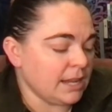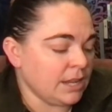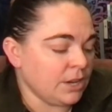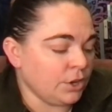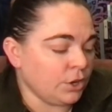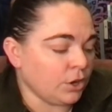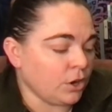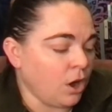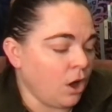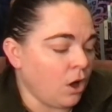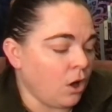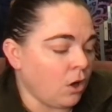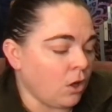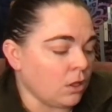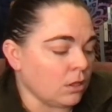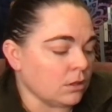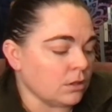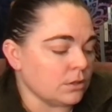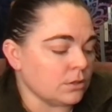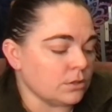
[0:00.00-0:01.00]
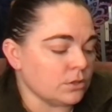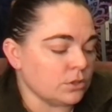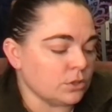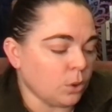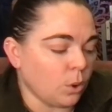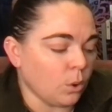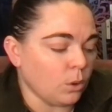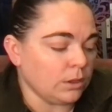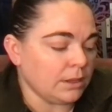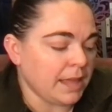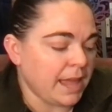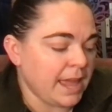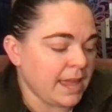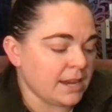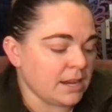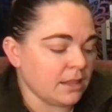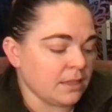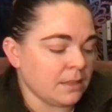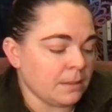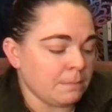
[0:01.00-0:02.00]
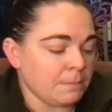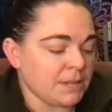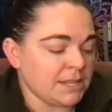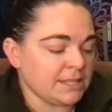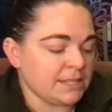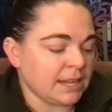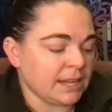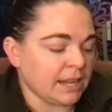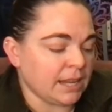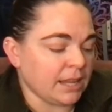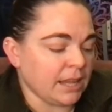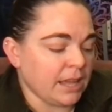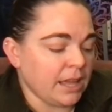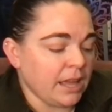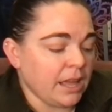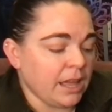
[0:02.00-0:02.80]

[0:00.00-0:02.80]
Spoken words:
Inner Call, Soul Led, the Mystic,